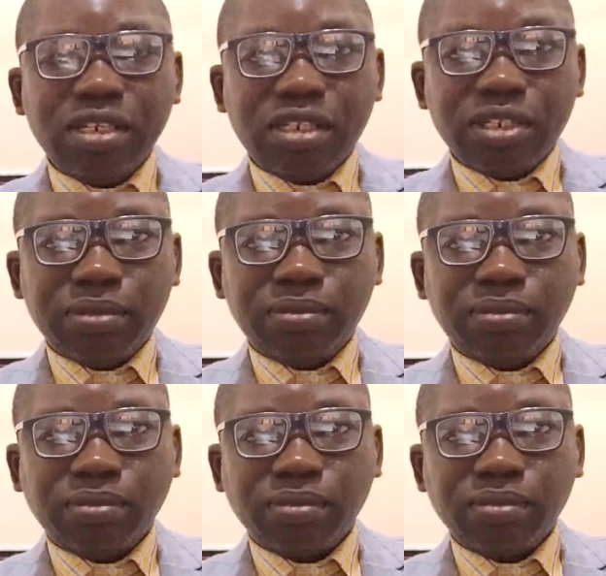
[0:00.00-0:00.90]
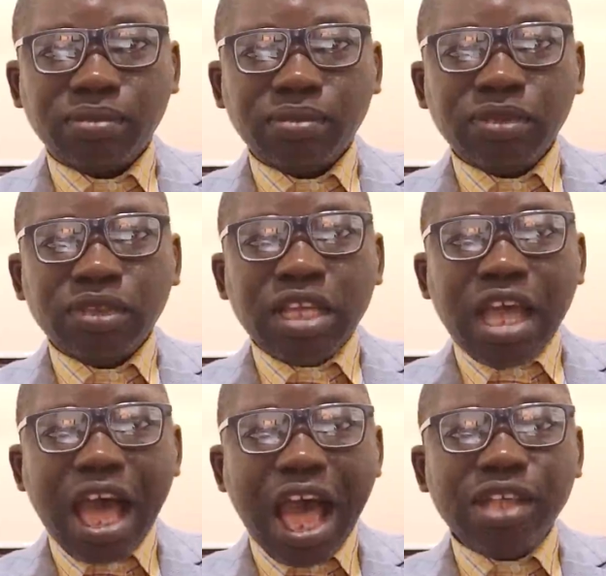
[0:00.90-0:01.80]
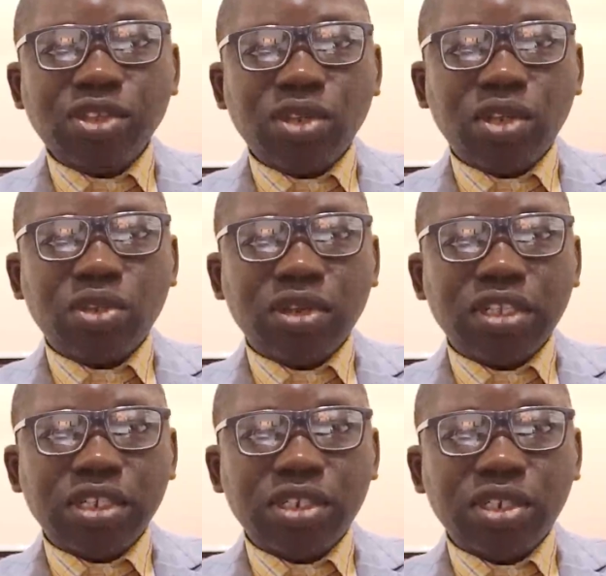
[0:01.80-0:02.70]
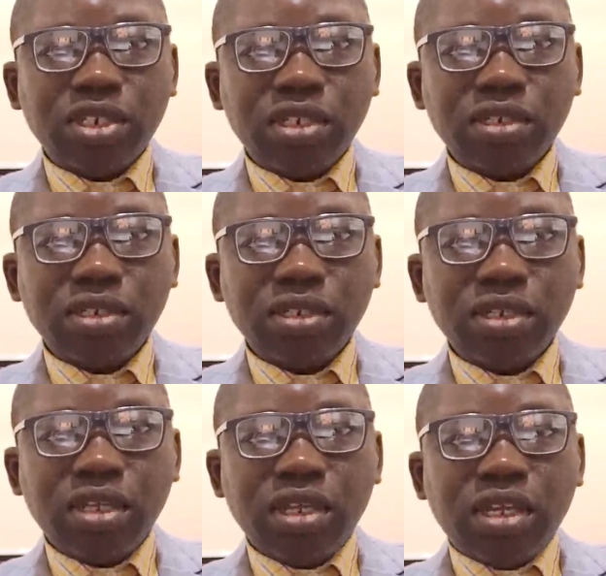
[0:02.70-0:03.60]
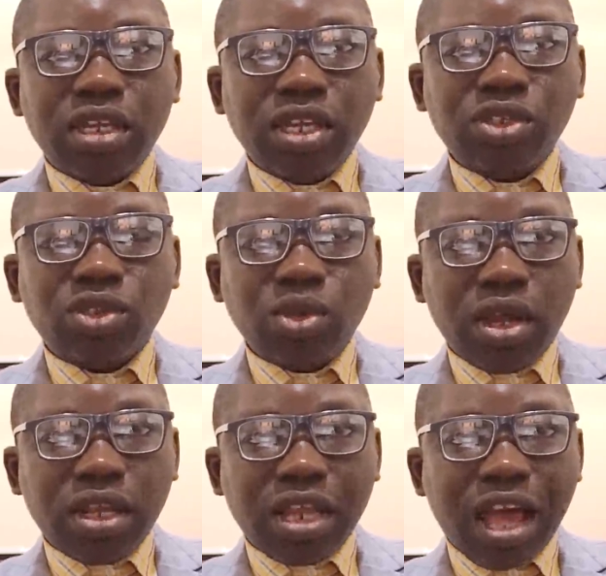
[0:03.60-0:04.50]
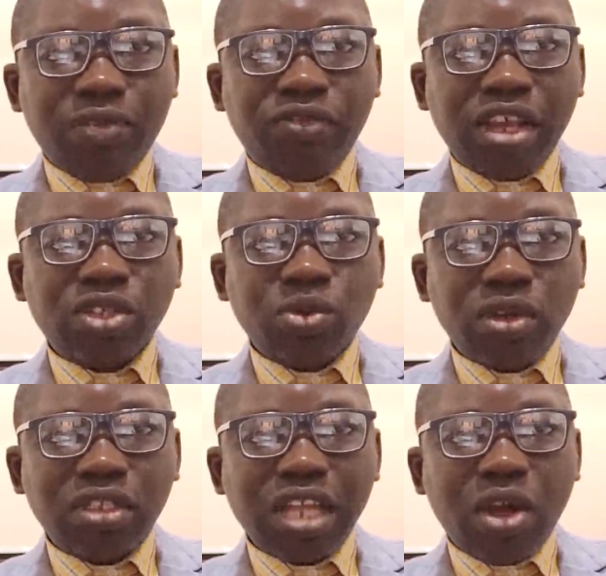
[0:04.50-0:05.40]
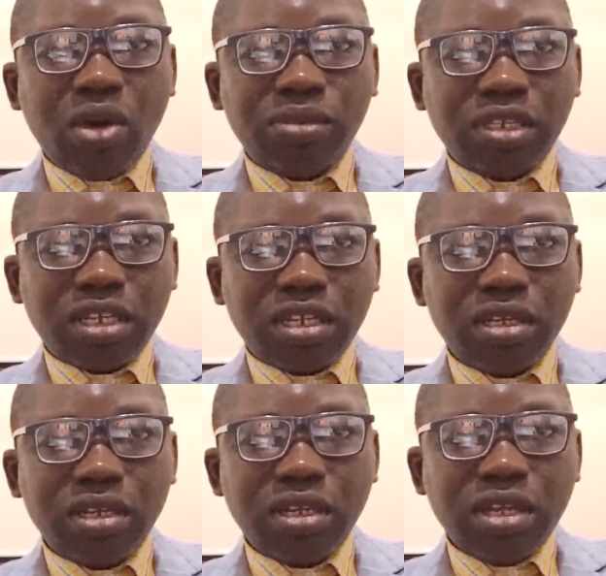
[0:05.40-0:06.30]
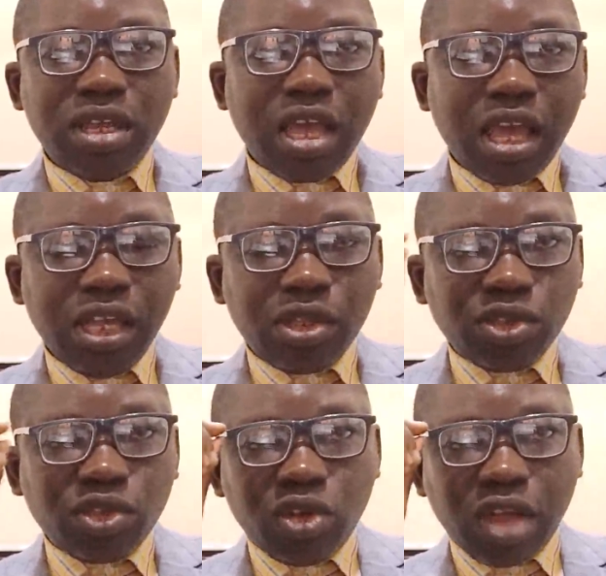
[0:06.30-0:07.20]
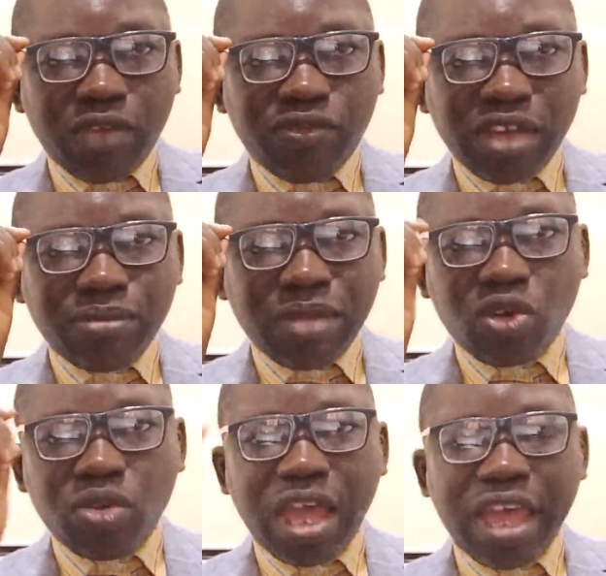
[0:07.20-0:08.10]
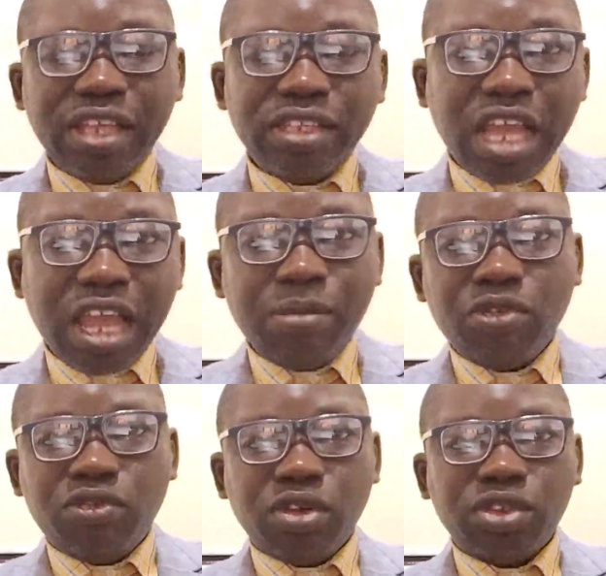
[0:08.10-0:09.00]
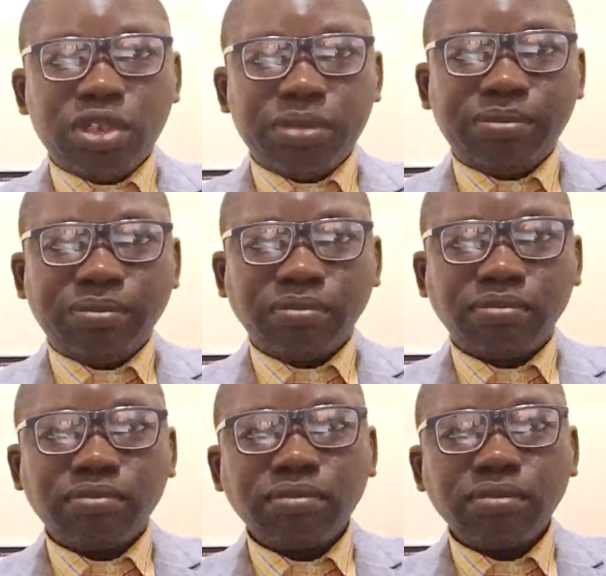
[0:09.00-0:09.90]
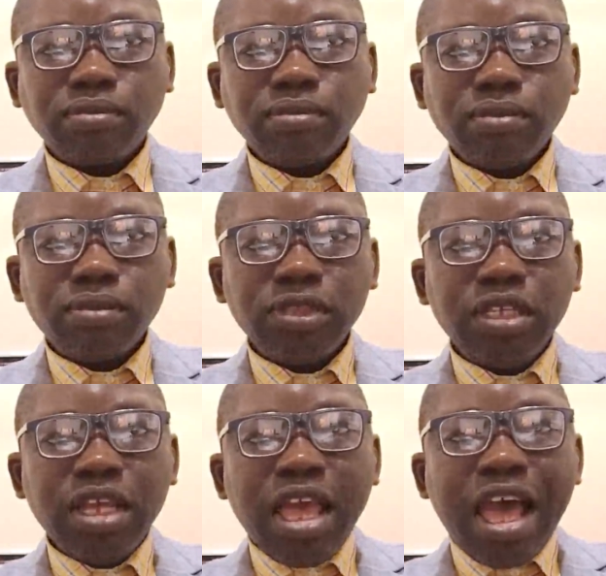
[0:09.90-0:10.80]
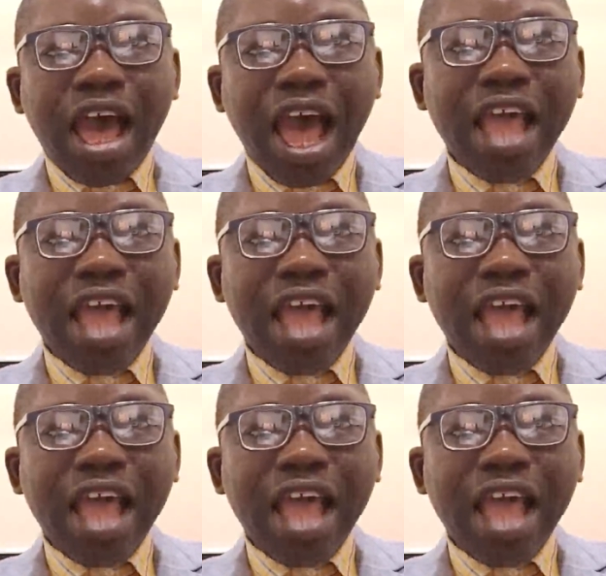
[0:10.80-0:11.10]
It's even mandatory that you write your abstract last. How can you write the abstract when you are not finished the work or when you are not finished writing the work? It is what you have done in the work that you want to do abstract.